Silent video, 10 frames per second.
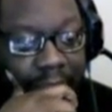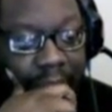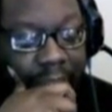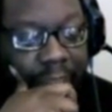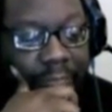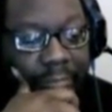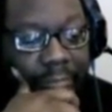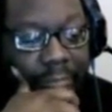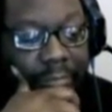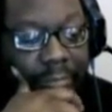
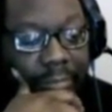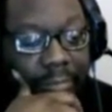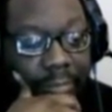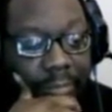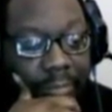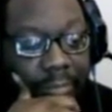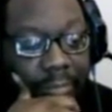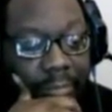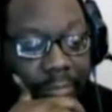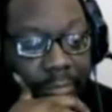
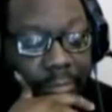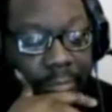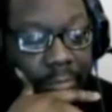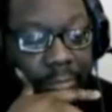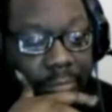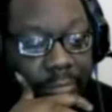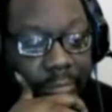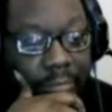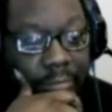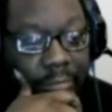
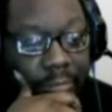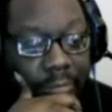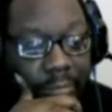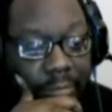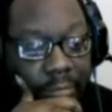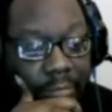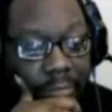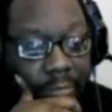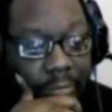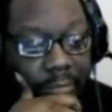
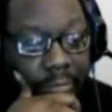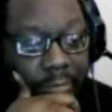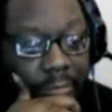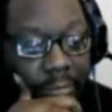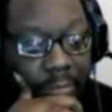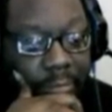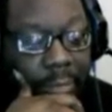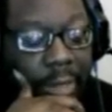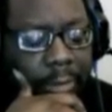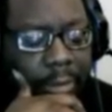
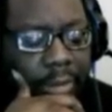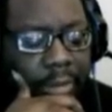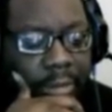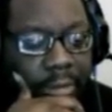[no speech]